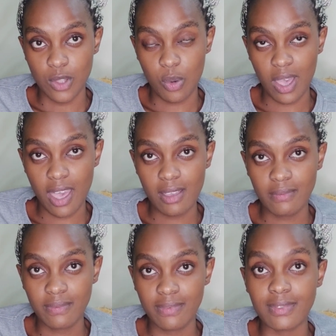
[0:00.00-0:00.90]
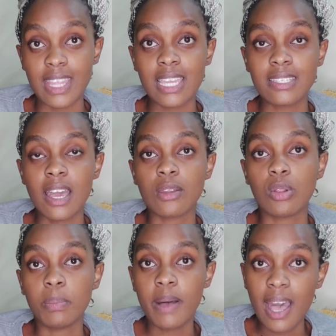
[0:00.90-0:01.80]
okay the
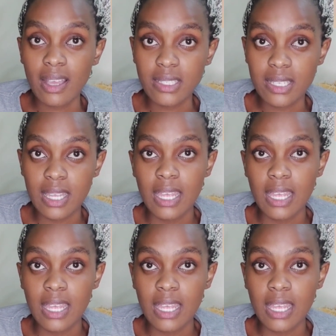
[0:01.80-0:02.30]
internal part,